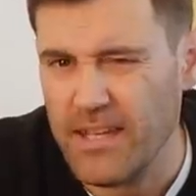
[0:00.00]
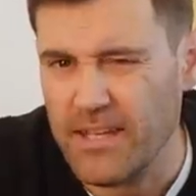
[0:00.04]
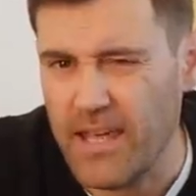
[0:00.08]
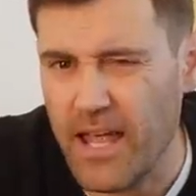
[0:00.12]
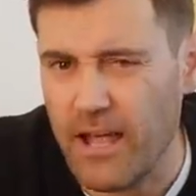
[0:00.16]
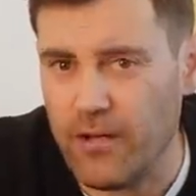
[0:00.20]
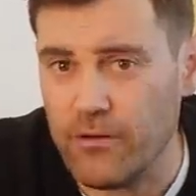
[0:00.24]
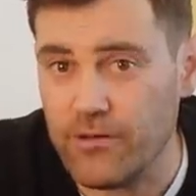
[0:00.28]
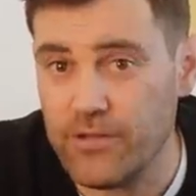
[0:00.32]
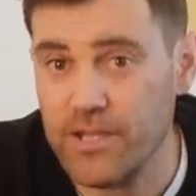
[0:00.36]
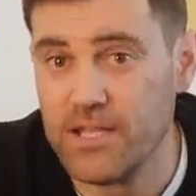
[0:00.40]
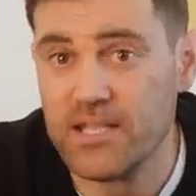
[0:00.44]

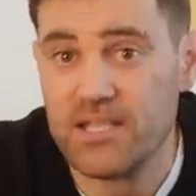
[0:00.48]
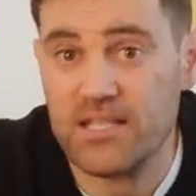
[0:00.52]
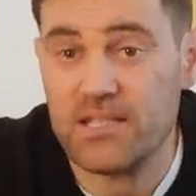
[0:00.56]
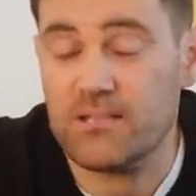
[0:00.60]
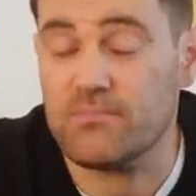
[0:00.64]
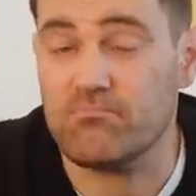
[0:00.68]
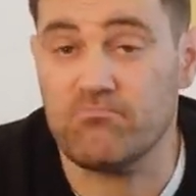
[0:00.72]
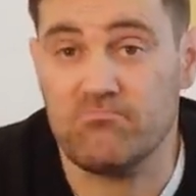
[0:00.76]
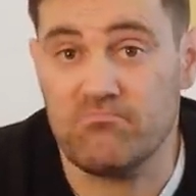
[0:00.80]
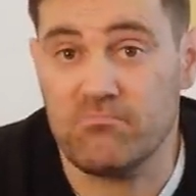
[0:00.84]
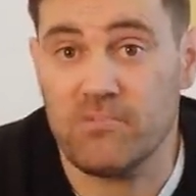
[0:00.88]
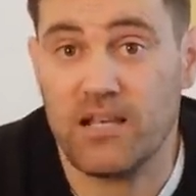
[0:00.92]
Now,
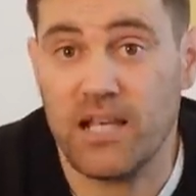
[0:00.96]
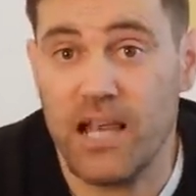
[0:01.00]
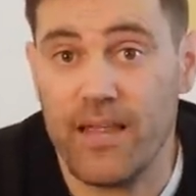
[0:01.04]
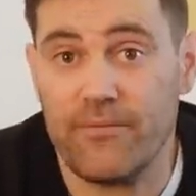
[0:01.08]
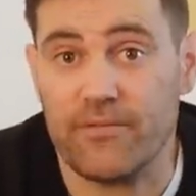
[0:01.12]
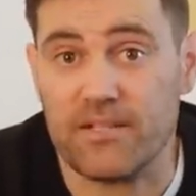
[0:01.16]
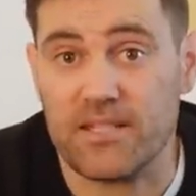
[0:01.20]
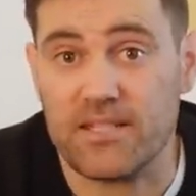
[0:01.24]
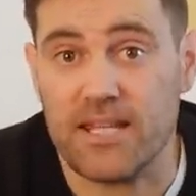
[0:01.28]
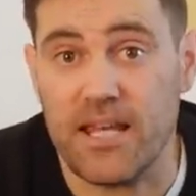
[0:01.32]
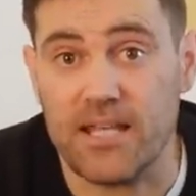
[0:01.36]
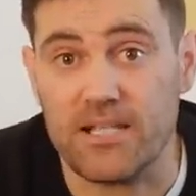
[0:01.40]
this
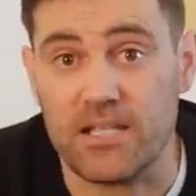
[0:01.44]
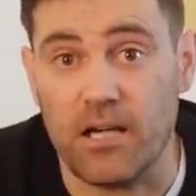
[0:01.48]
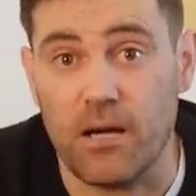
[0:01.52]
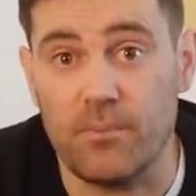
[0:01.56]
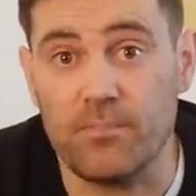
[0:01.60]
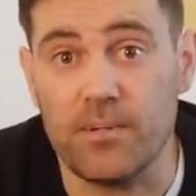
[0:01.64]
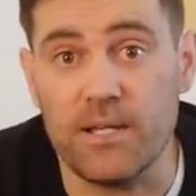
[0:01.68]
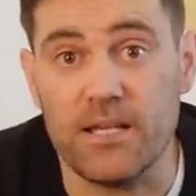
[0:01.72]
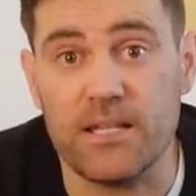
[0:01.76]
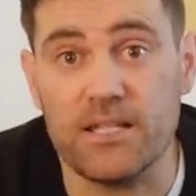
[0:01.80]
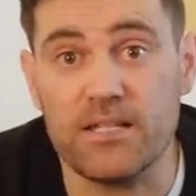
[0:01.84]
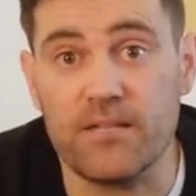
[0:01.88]
clever
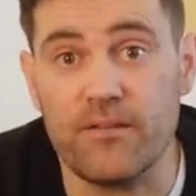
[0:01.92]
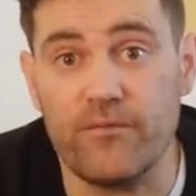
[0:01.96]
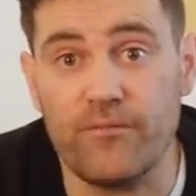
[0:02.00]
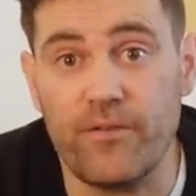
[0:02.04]
setup is